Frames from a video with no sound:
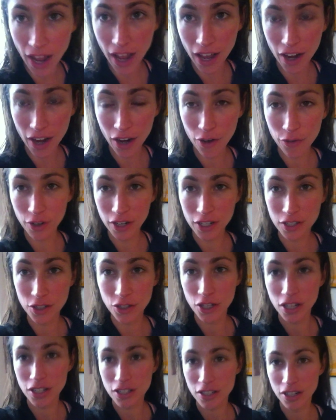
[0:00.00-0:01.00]
at our
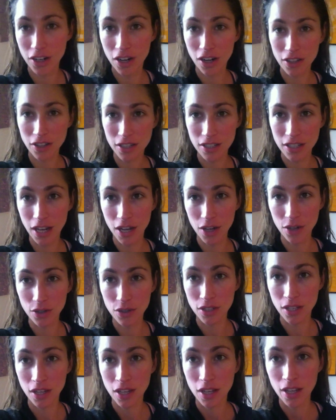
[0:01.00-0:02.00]
friends Jason and Colleen's
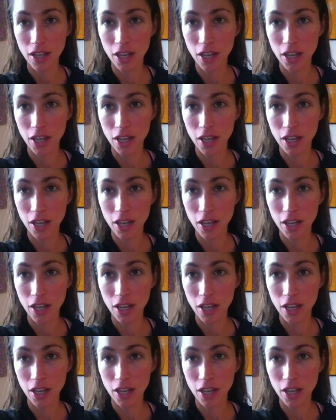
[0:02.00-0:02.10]
house